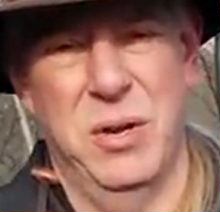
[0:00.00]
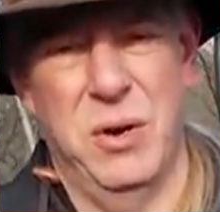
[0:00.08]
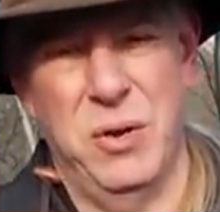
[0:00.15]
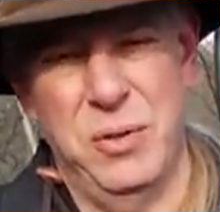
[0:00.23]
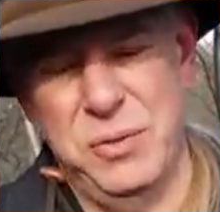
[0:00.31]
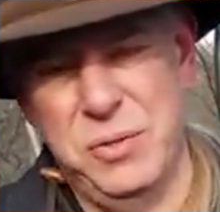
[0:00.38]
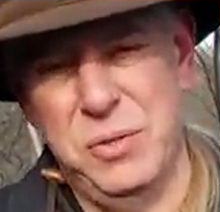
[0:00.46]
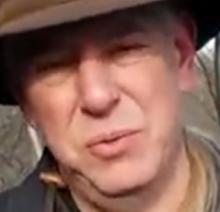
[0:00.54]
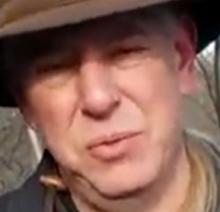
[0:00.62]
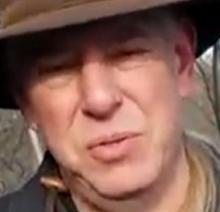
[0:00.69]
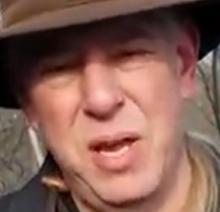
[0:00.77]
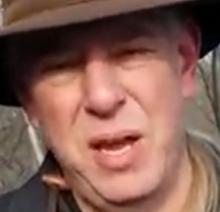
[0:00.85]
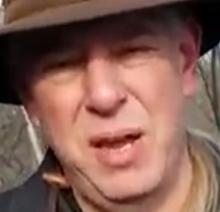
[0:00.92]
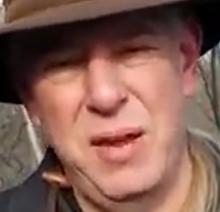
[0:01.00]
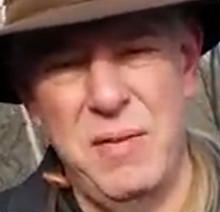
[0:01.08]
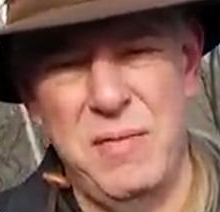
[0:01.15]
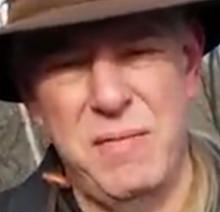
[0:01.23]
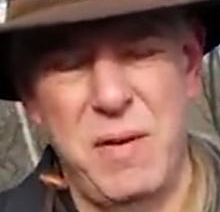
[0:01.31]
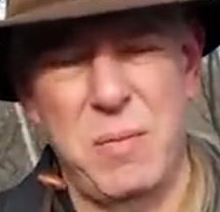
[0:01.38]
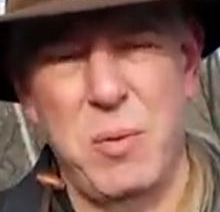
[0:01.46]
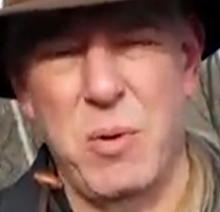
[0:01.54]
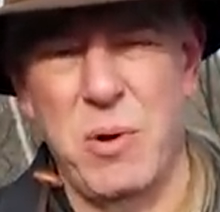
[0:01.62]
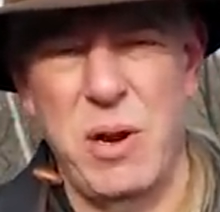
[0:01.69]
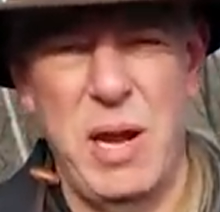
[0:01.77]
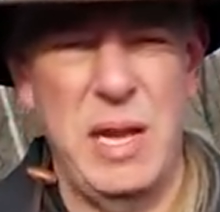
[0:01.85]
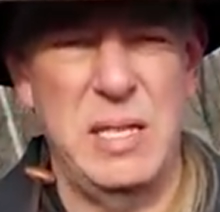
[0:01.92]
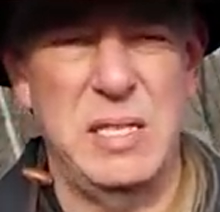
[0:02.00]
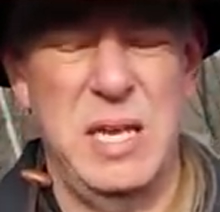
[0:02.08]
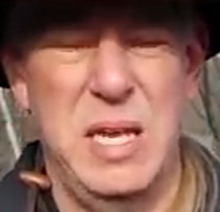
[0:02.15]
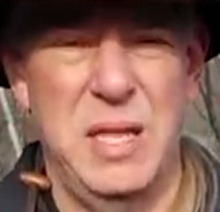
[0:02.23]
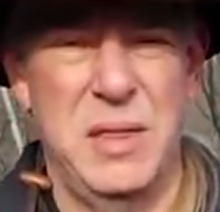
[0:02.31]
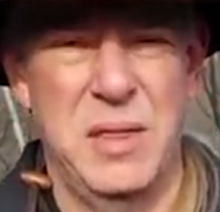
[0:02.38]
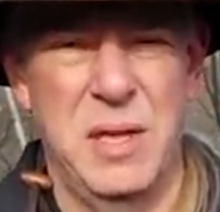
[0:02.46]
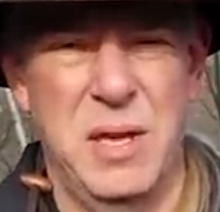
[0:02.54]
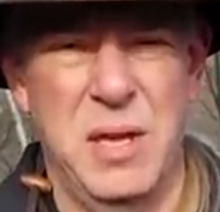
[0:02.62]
on Tuesday, February 18th,